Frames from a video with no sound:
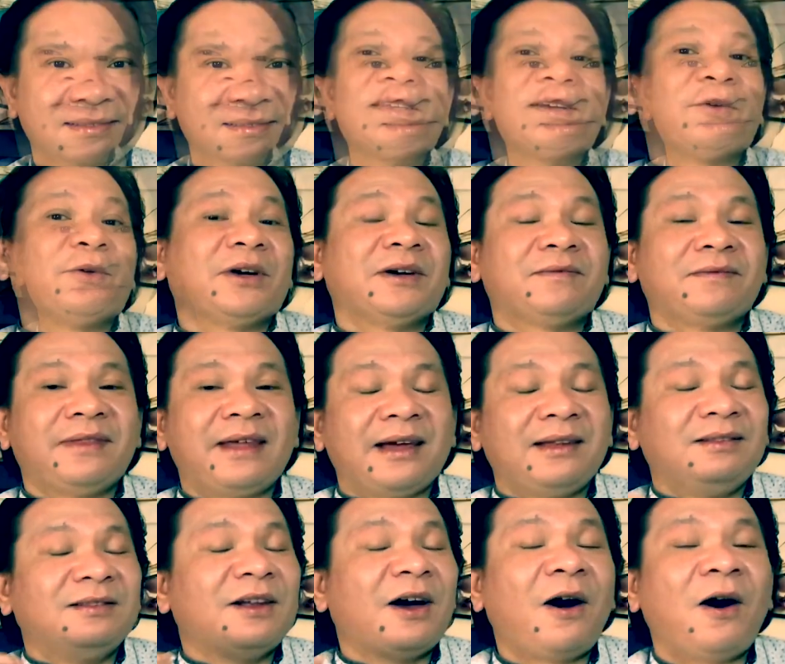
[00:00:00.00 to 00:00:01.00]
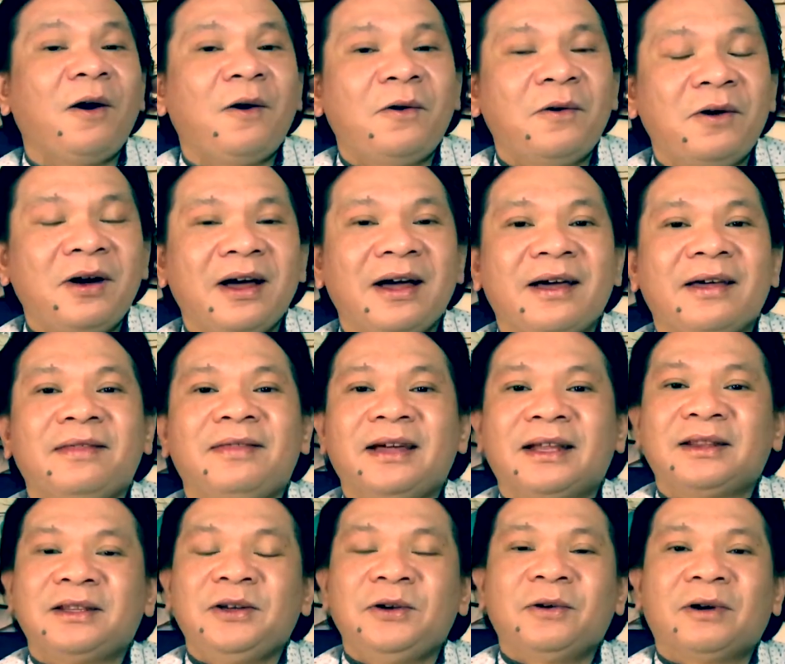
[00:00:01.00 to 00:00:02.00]
So if they know
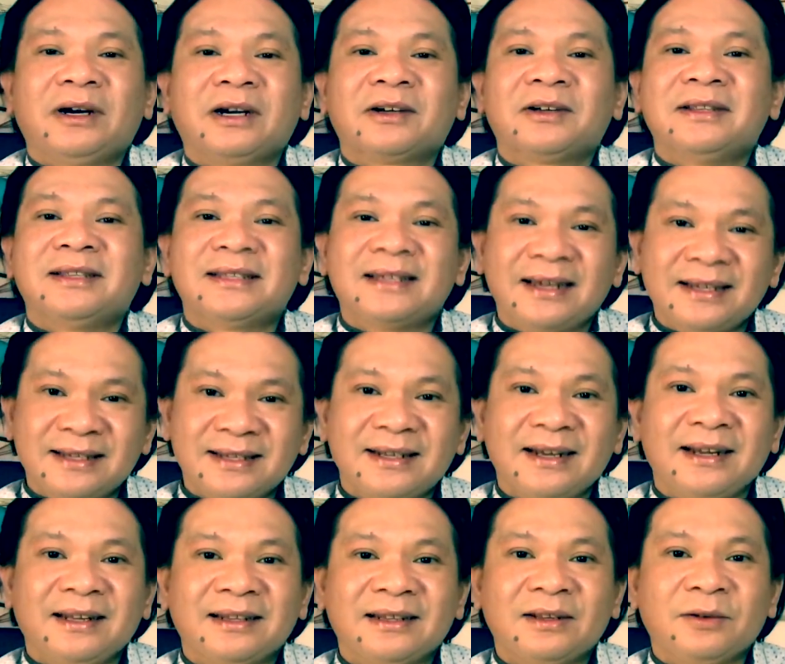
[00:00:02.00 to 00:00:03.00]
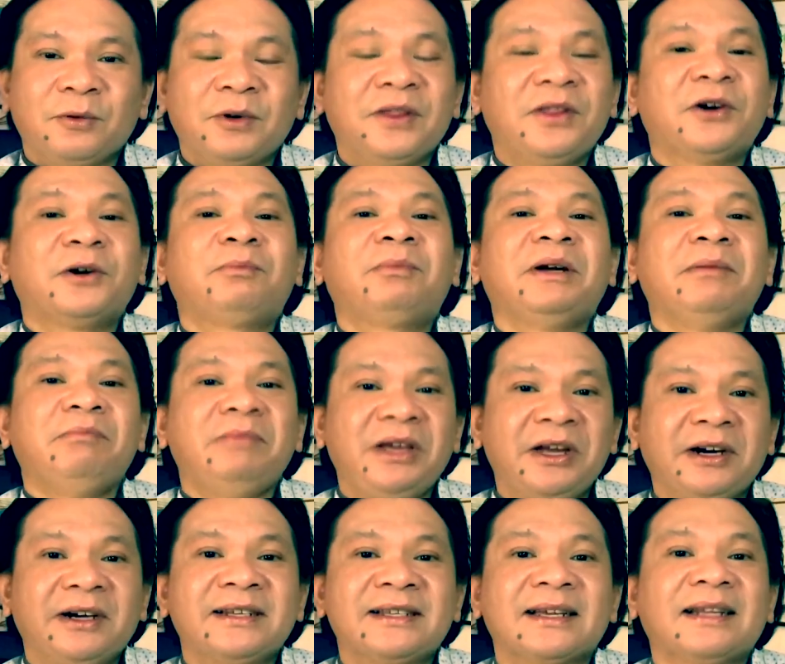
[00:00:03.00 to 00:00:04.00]
that you are consistent with your
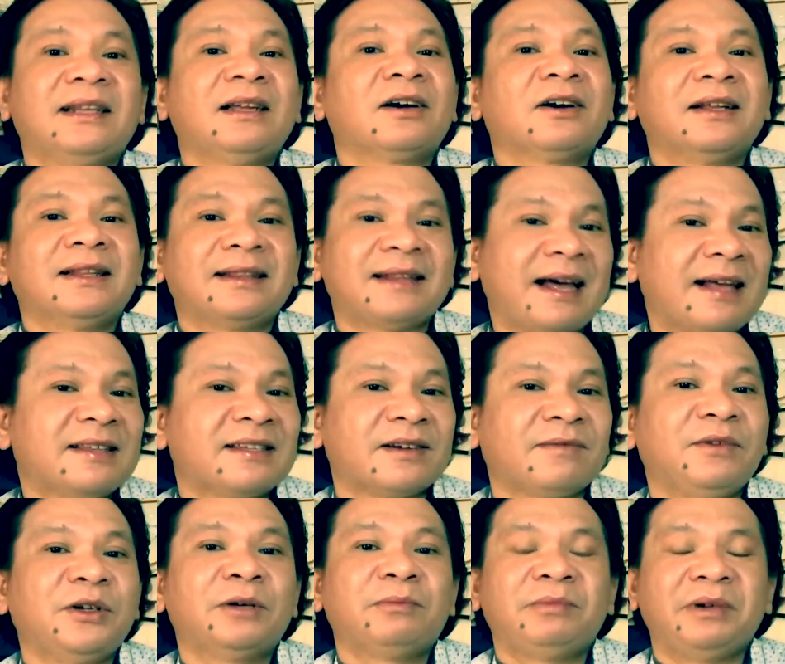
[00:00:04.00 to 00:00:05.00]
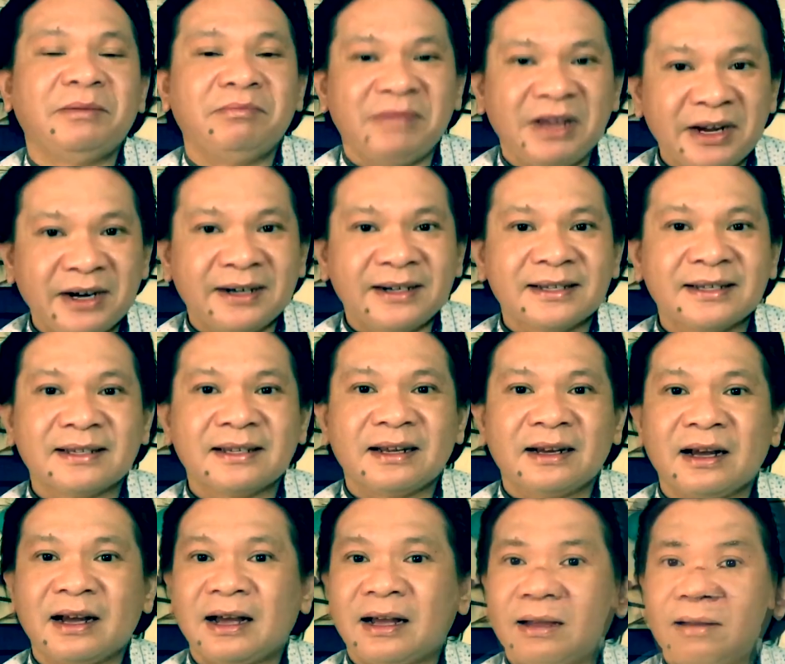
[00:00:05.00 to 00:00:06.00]
premieres and the contents of your premieres
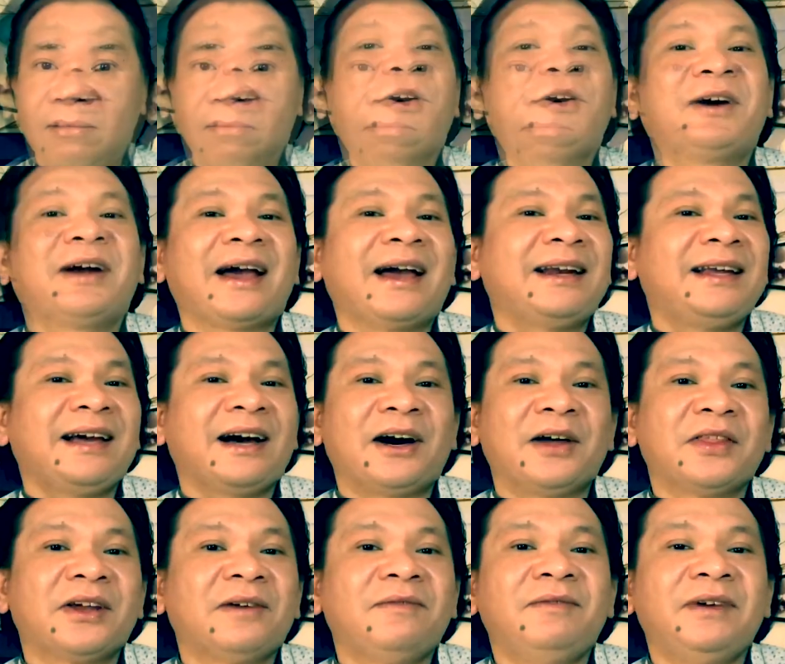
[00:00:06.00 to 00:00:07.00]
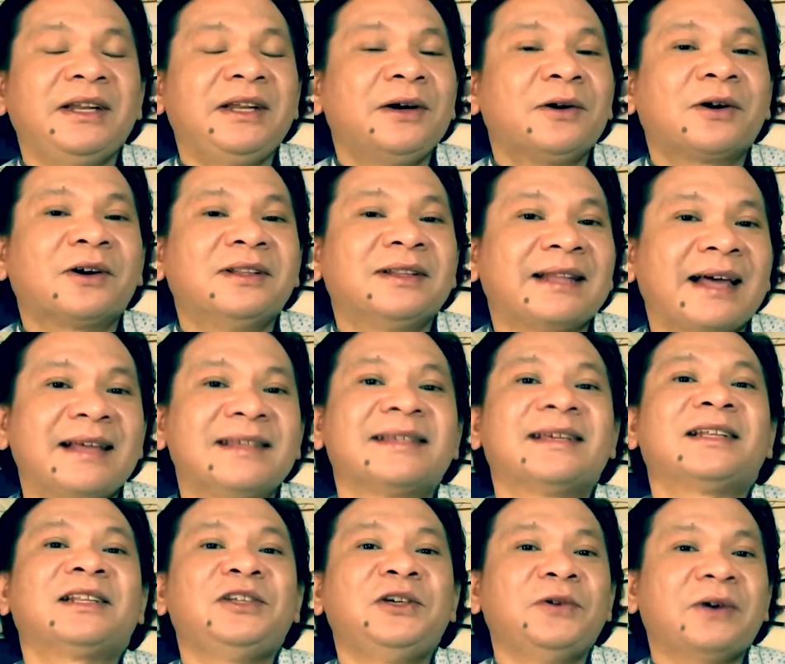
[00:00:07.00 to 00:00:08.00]
or any other video contents
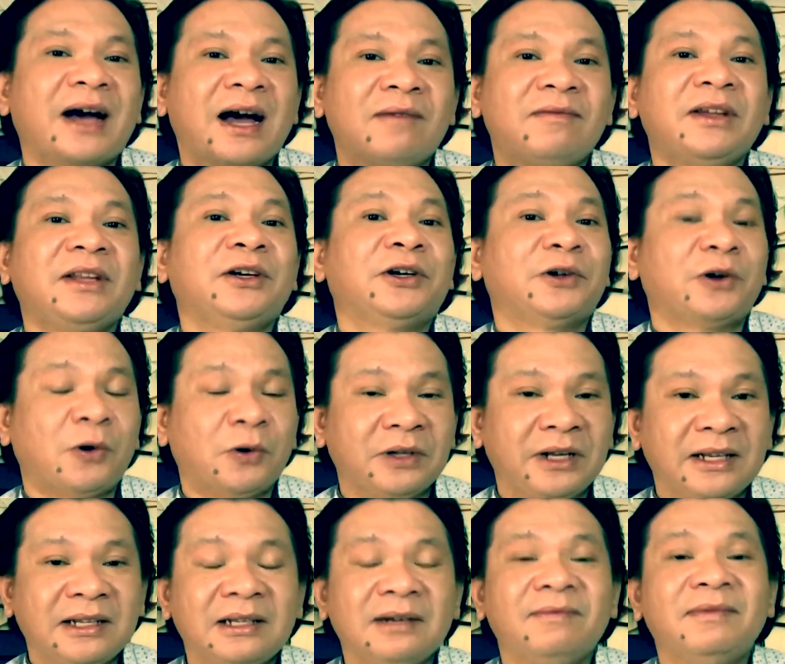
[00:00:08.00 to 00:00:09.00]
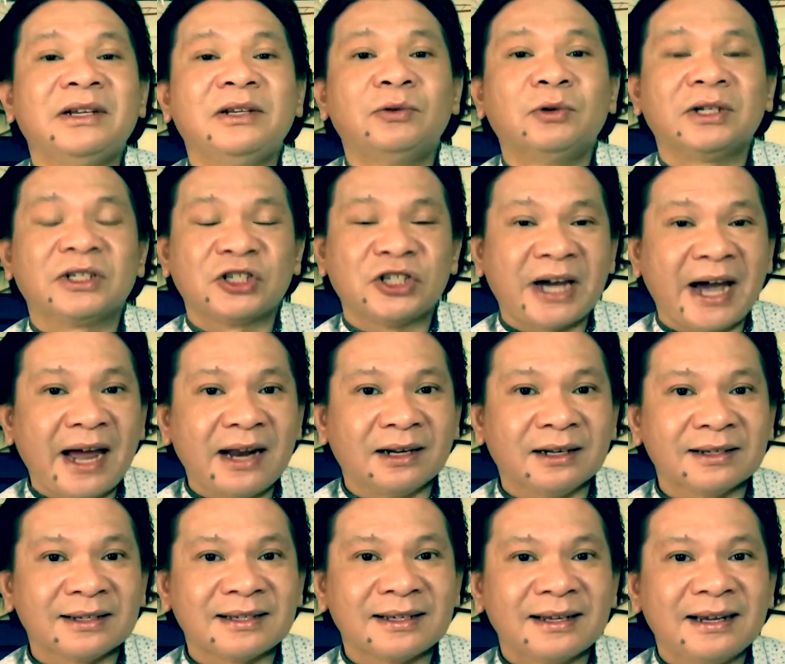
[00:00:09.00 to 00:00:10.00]
that you have in your own individual
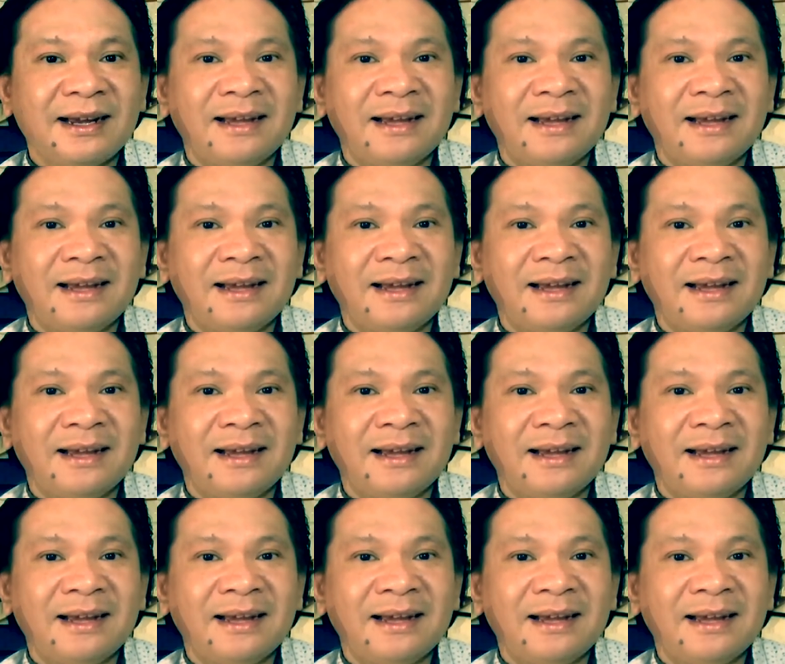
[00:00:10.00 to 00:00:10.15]
channels,